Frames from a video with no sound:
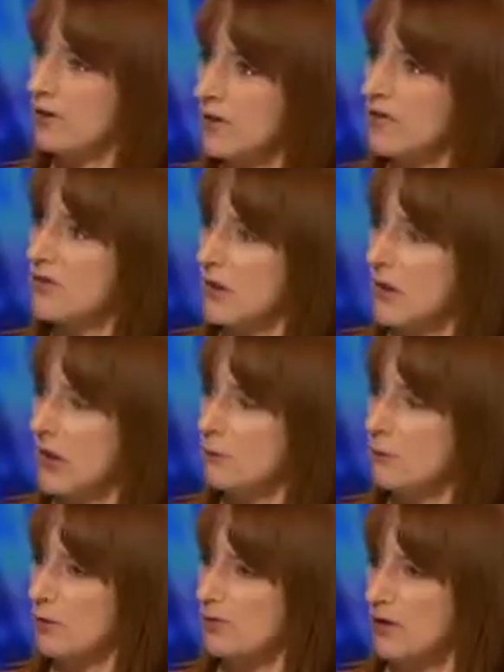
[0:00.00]
These are
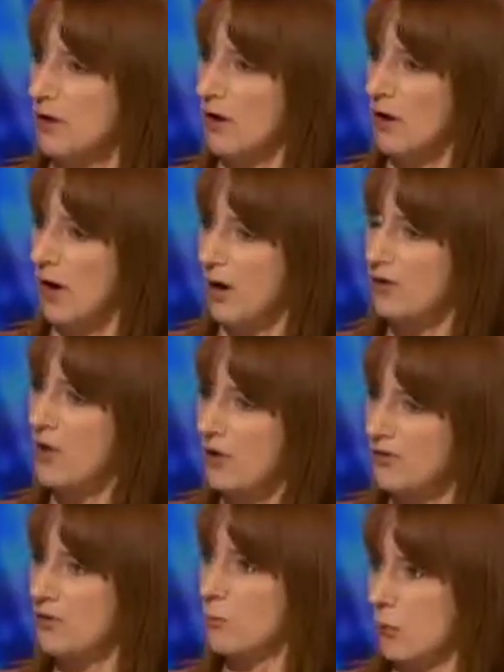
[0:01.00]
animals that are
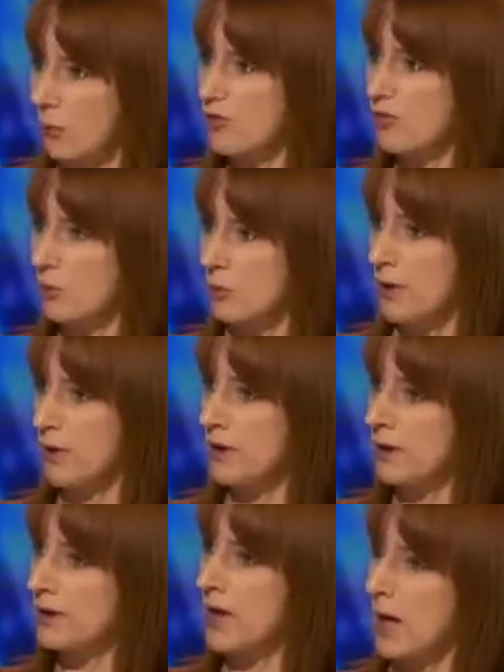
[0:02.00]
not supposed to be
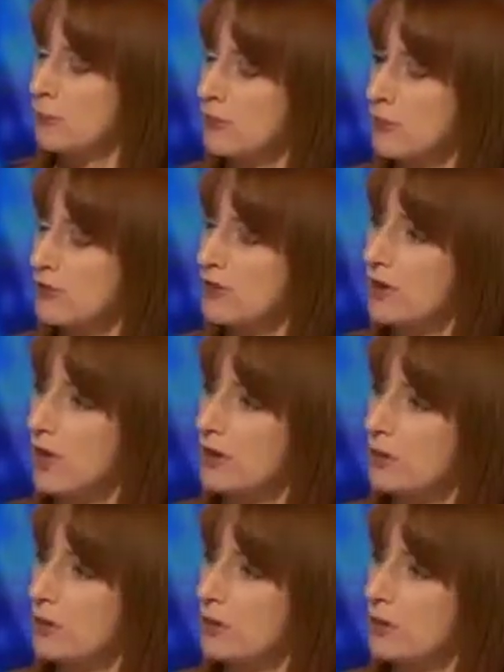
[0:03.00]
in captivity,